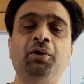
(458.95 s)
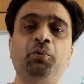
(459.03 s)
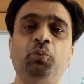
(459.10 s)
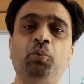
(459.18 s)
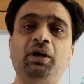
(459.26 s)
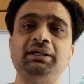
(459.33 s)

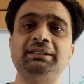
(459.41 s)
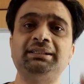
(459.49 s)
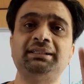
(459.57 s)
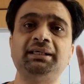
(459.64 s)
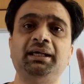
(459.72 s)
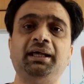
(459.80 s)

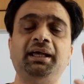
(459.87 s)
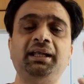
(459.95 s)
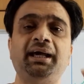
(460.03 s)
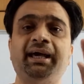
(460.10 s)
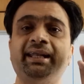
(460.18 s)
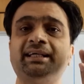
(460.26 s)
was
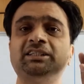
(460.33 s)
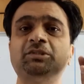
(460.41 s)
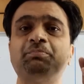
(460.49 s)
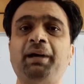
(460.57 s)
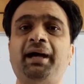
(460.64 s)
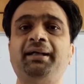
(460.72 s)
in an
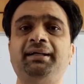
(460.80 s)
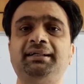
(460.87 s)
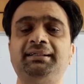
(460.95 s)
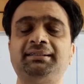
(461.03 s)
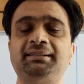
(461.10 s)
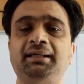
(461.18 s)

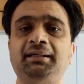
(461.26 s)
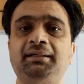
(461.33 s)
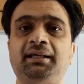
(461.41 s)
expanded state,